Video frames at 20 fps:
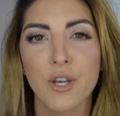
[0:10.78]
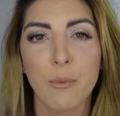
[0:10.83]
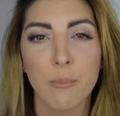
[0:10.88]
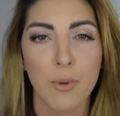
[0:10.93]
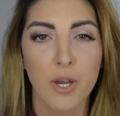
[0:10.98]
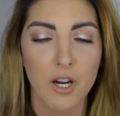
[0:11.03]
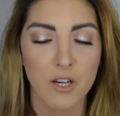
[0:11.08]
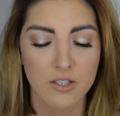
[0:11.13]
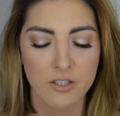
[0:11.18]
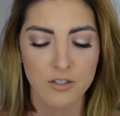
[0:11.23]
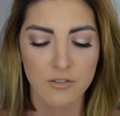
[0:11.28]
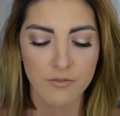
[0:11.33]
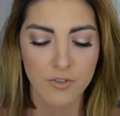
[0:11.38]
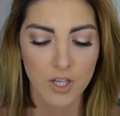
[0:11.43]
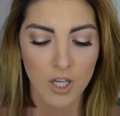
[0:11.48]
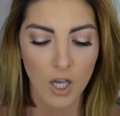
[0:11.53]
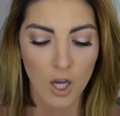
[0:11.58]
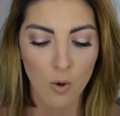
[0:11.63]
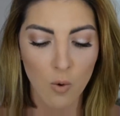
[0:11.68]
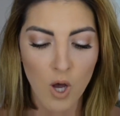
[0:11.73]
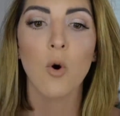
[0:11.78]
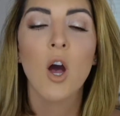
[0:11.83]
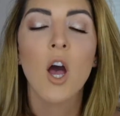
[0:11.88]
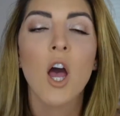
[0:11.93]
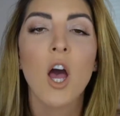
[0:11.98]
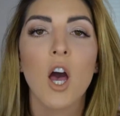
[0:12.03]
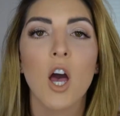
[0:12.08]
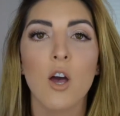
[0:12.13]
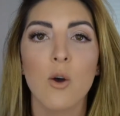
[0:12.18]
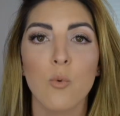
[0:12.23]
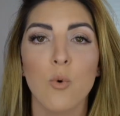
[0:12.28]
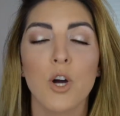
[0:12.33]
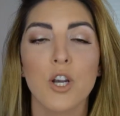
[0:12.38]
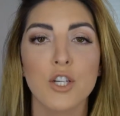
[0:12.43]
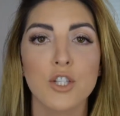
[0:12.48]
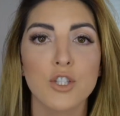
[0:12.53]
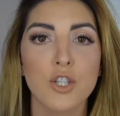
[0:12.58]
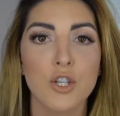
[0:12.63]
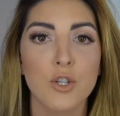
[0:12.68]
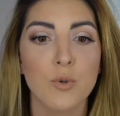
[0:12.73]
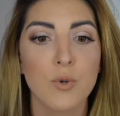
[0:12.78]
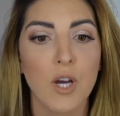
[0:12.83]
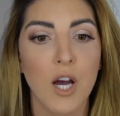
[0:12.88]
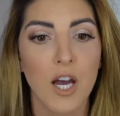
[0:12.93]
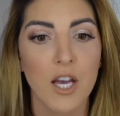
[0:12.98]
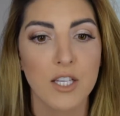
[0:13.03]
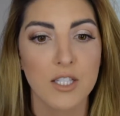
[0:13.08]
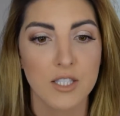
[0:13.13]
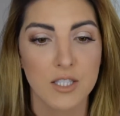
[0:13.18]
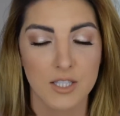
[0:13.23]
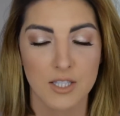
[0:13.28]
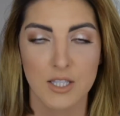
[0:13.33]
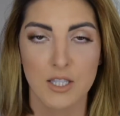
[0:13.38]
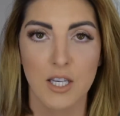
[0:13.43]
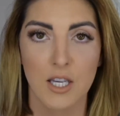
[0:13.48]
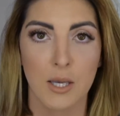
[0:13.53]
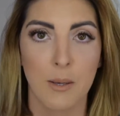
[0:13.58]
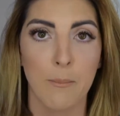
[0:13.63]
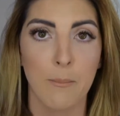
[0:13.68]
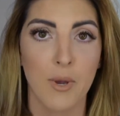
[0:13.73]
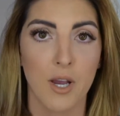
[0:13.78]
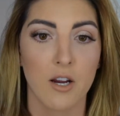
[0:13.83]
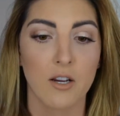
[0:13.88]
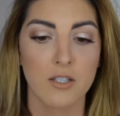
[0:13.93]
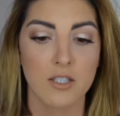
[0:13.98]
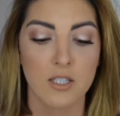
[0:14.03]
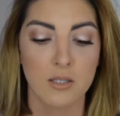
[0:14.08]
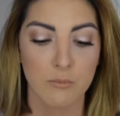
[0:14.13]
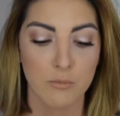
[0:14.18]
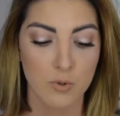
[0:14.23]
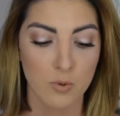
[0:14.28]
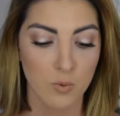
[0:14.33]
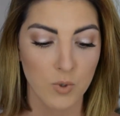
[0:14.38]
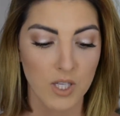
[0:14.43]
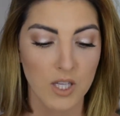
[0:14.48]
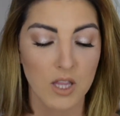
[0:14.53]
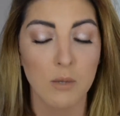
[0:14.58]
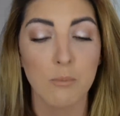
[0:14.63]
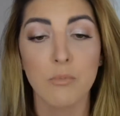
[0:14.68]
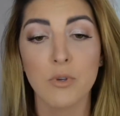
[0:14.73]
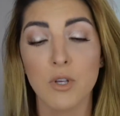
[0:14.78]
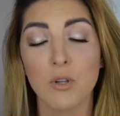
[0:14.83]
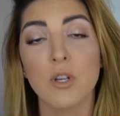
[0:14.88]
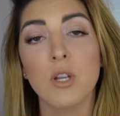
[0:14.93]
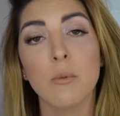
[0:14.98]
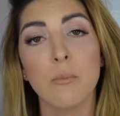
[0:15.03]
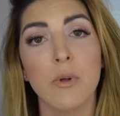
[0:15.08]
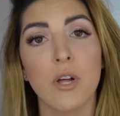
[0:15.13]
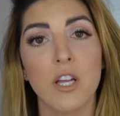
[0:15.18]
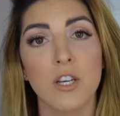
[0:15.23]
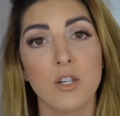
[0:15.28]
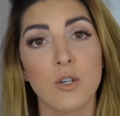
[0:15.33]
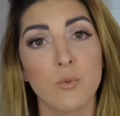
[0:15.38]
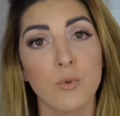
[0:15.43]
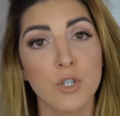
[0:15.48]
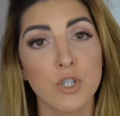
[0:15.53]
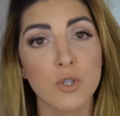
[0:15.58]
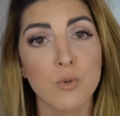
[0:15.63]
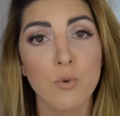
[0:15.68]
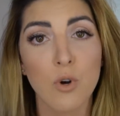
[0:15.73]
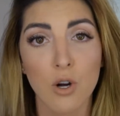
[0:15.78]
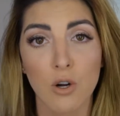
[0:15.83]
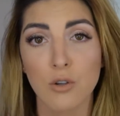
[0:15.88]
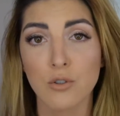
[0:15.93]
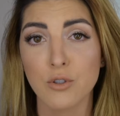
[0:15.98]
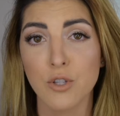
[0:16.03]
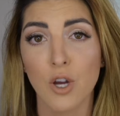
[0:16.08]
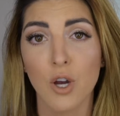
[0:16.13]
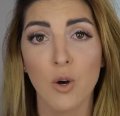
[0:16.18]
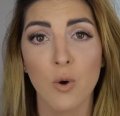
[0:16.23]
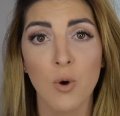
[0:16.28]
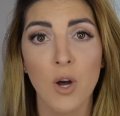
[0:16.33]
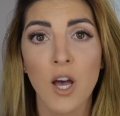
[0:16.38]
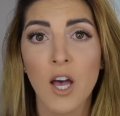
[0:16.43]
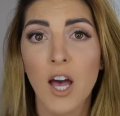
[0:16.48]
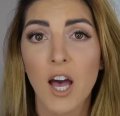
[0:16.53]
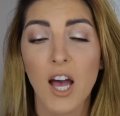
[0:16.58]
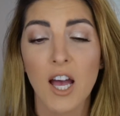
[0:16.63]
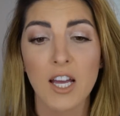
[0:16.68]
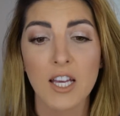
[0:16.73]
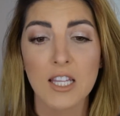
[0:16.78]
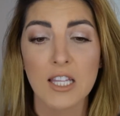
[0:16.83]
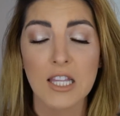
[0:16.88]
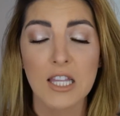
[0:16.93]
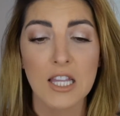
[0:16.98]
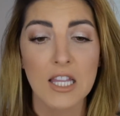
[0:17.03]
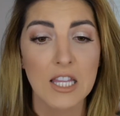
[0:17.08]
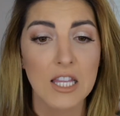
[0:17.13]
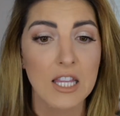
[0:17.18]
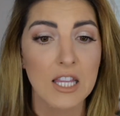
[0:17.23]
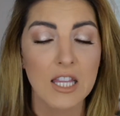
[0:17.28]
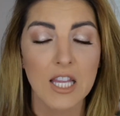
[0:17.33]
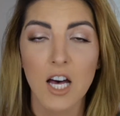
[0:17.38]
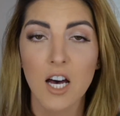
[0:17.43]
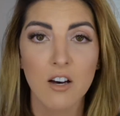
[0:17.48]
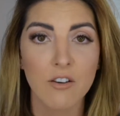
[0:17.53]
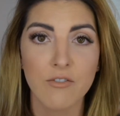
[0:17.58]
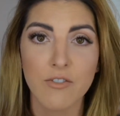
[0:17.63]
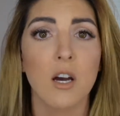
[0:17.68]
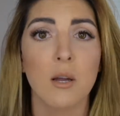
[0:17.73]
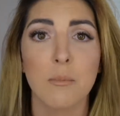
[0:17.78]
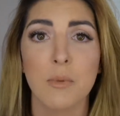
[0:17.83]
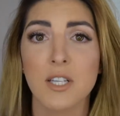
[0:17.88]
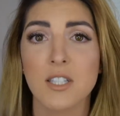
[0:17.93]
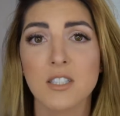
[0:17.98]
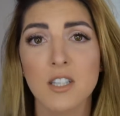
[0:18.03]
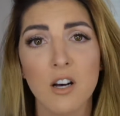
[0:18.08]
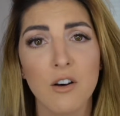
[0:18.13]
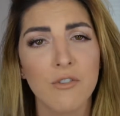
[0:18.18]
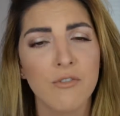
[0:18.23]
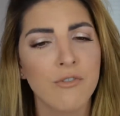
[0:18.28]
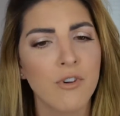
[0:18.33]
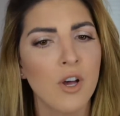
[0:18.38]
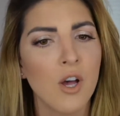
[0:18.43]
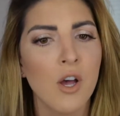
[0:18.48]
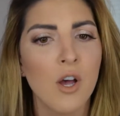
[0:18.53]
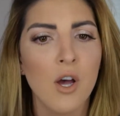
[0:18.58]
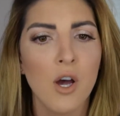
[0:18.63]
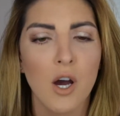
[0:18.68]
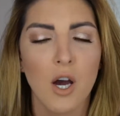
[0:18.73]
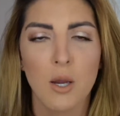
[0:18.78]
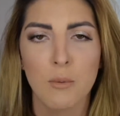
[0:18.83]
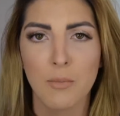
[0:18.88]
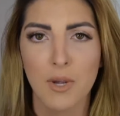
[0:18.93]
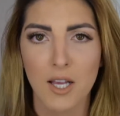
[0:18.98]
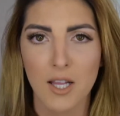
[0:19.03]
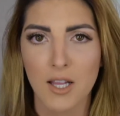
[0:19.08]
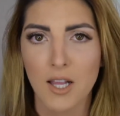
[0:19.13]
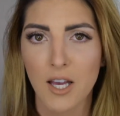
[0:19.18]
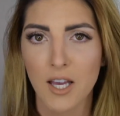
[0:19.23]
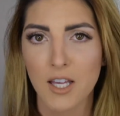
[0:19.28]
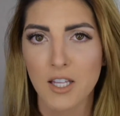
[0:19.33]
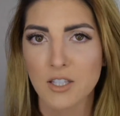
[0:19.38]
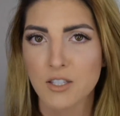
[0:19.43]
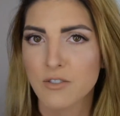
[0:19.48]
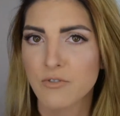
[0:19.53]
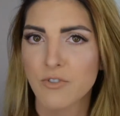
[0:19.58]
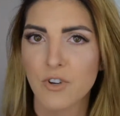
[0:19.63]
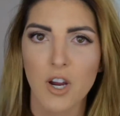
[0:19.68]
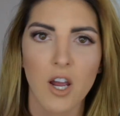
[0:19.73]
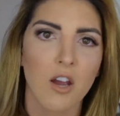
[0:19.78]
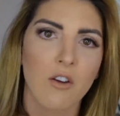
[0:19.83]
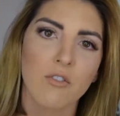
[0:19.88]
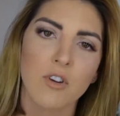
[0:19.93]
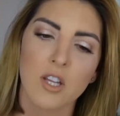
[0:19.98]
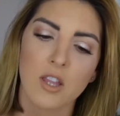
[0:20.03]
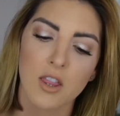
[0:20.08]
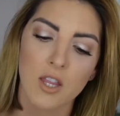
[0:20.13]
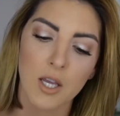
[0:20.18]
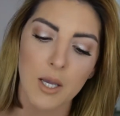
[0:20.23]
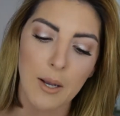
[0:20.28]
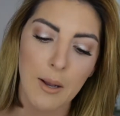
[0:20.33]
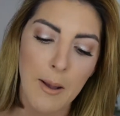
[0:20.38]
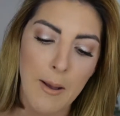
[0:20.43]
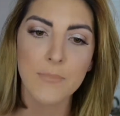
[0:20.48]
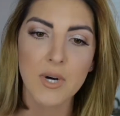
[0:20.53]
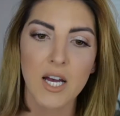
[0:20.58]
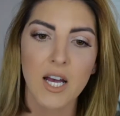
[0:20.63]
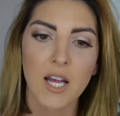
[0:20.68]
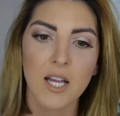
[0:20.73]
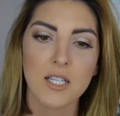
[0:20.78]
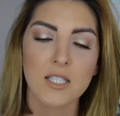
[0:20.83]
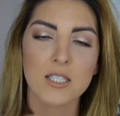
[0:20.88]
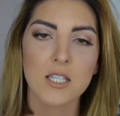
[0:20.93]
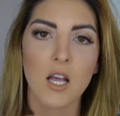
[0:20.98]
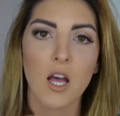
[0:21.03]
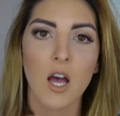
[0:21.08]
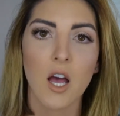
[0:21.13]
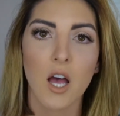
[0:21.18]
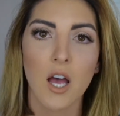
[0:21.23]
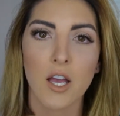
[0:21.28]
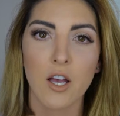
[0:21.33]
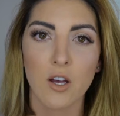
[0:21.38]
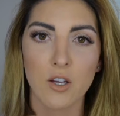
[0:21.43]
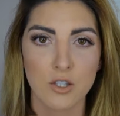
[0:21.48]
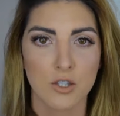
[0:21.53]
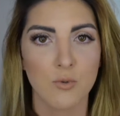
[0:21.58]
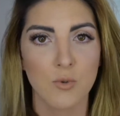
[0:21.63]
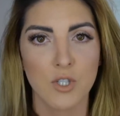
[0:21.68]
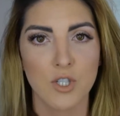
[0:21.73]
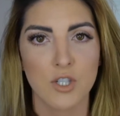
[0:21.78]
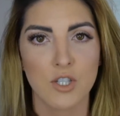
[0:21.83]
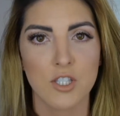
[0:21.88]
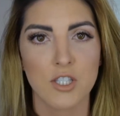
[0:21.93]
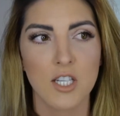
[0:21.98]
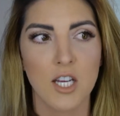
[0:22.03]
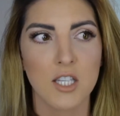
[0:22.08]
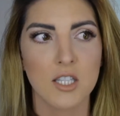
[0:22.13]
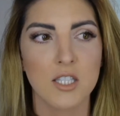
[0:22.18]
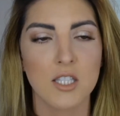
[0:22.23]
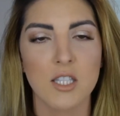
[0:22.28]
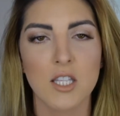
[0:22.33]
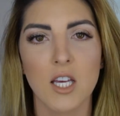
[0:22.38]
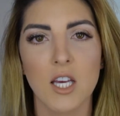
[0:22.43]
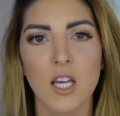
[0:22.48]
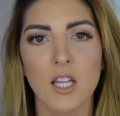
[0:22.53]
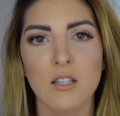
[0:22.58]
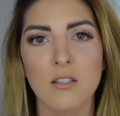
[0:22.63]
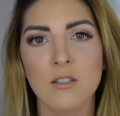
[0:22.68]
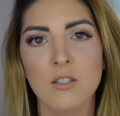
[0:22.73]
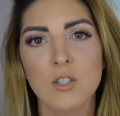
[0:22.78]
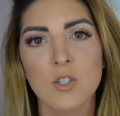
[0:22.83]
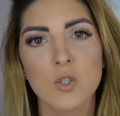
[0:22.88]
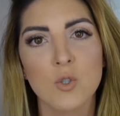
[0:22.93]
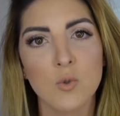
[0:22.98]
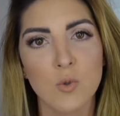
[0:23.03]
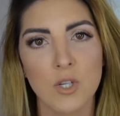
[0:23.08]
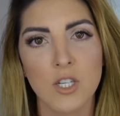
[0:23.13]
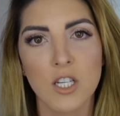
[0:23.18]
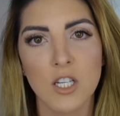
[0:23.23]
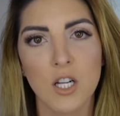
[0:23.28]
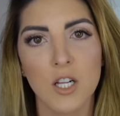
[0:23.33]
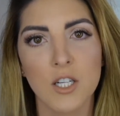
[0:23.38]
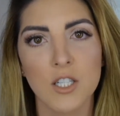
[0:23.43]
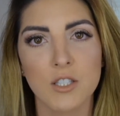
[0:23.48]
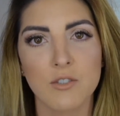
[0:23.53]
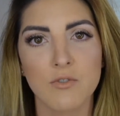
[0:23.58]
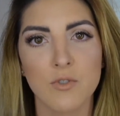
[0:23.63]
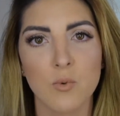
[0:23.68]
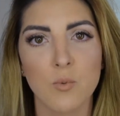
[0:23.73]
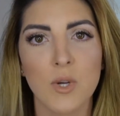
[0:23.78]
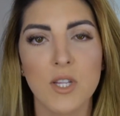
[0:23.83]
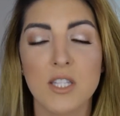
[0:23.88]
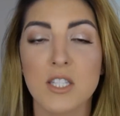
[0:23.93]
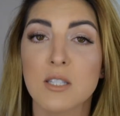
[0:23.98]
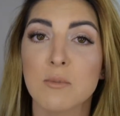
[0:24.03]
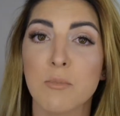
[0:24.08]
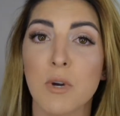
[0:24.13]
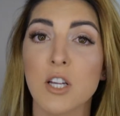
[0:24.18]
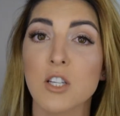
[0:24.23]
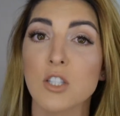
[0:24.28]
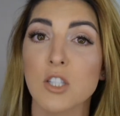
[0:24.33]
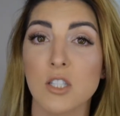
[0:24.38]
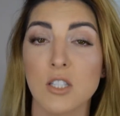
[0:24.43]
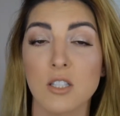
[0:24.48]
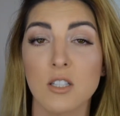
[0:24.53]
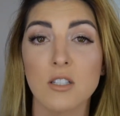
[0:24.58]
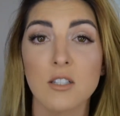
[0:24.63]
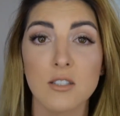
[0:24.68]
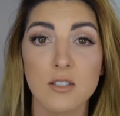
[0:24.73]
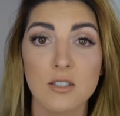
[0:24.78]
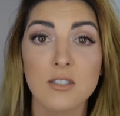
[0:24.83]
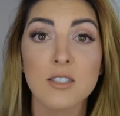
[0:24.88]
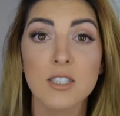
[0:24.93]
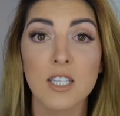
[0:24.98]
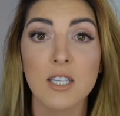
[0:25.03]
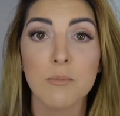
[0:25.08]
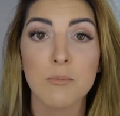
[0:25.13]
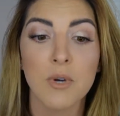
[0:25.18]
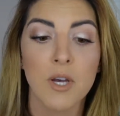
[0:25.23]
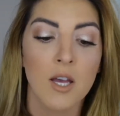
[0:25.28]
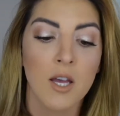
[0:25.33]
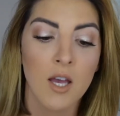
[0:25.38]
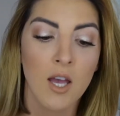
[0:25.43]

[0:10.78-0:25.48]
a comparison video. I want to show you guys the comparison between the Beauty Blender, which you all know I love on myself, on my clients, for everything. But I also understand that $20 for one sponge is a little steep,